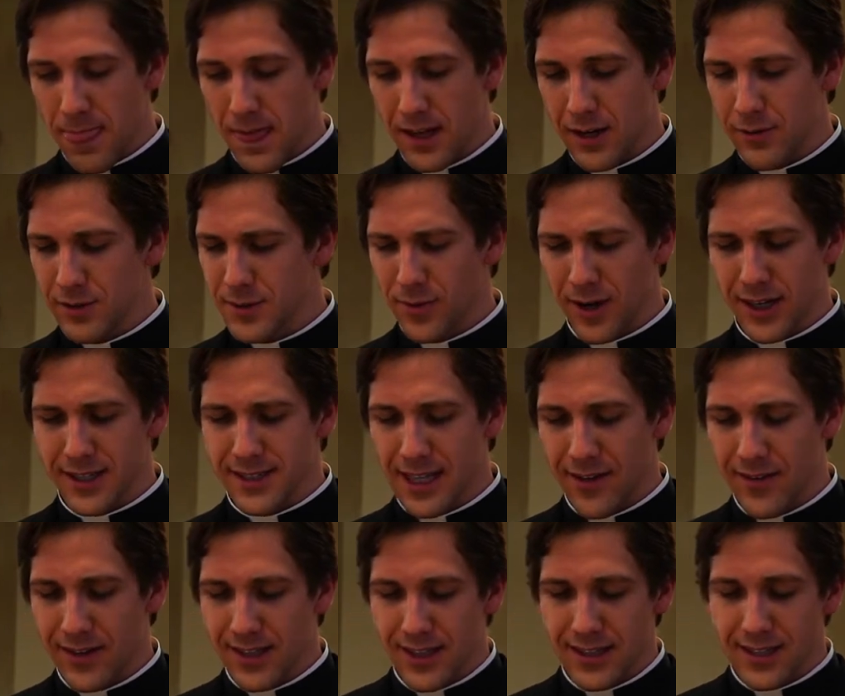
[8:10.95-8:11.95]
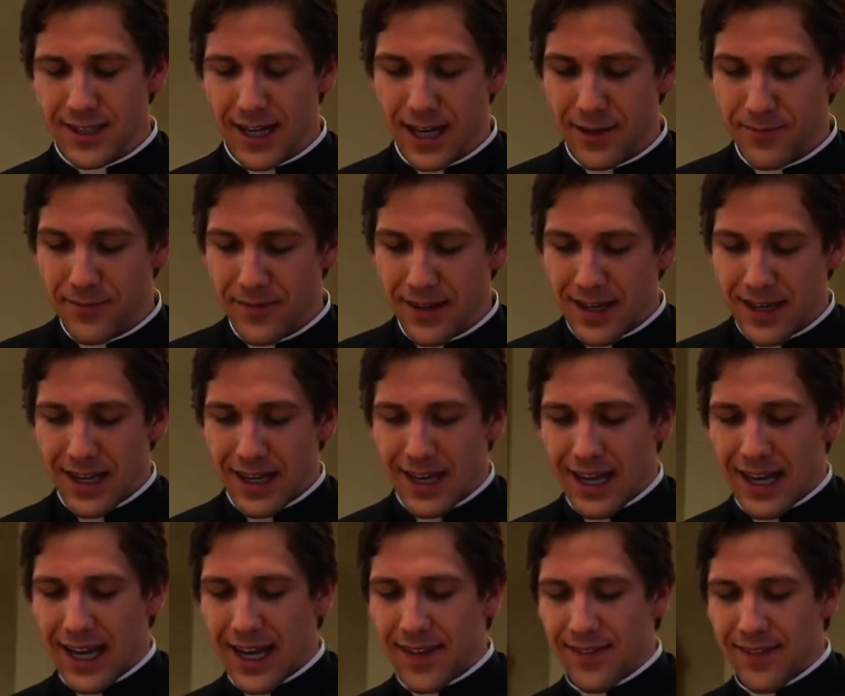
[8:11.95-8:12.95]
He was probably 7 at the time,
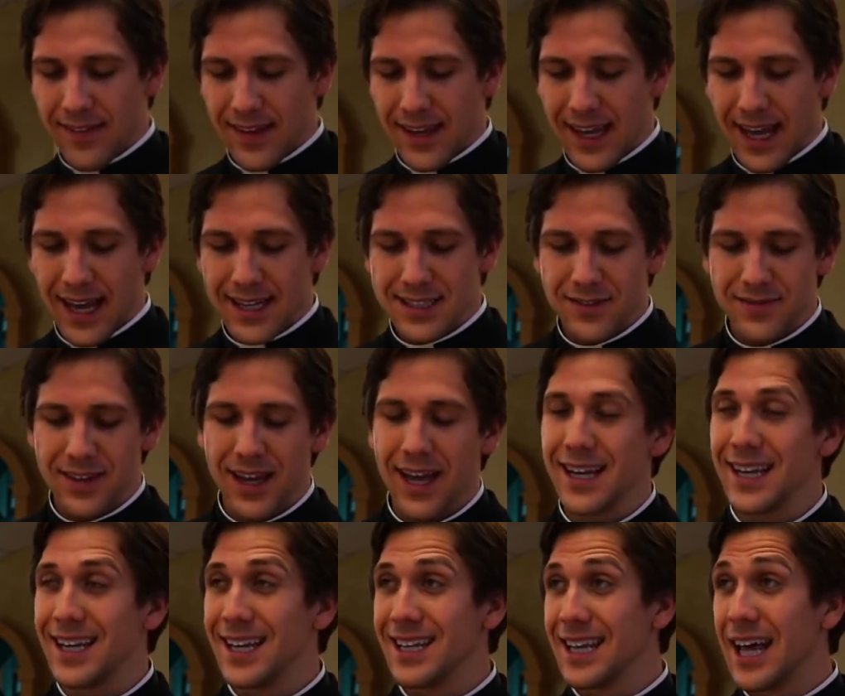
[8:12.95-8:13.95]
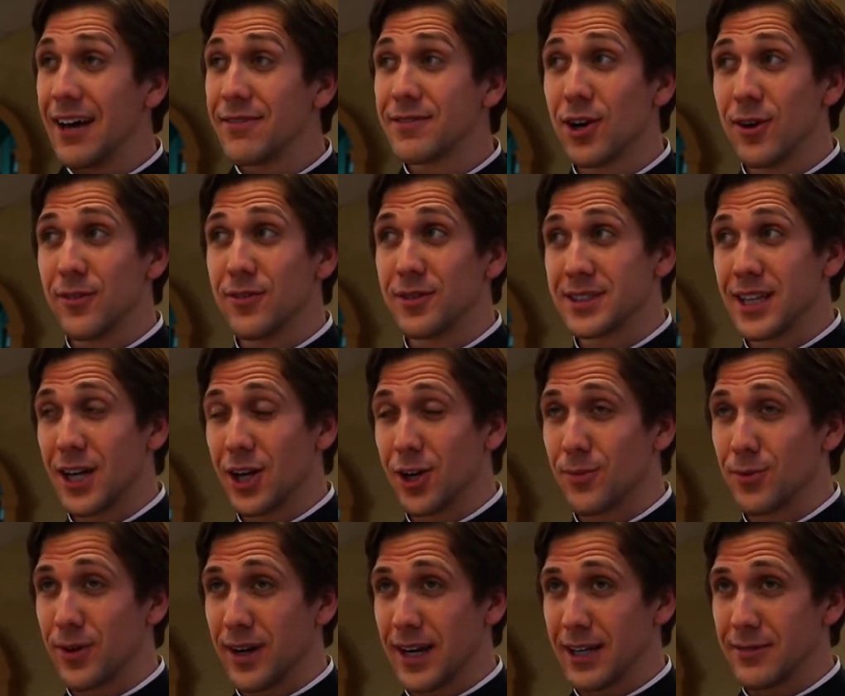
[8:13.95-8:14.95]
and he asked if they had any leftovers they could
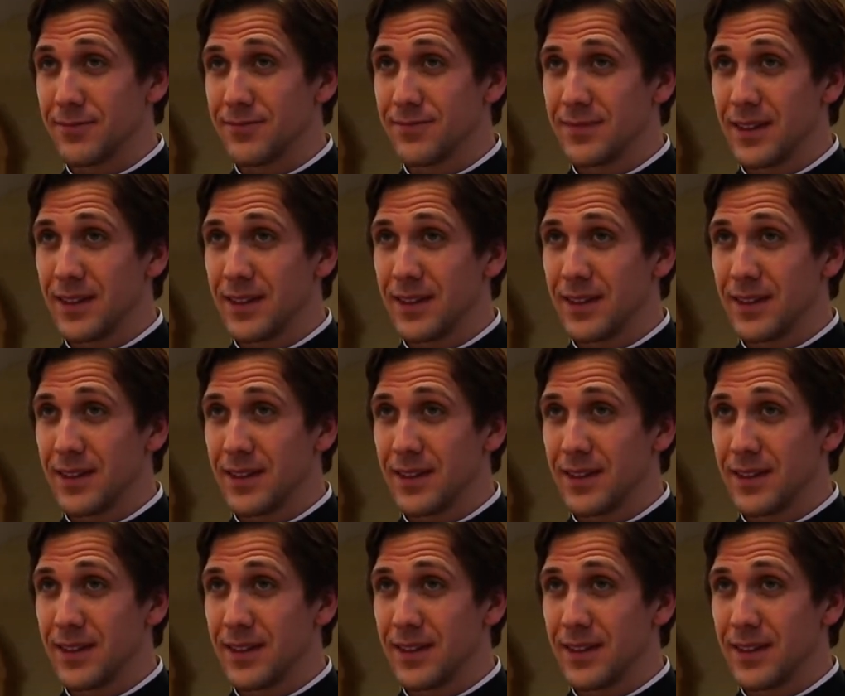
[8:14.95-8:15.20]
bring him.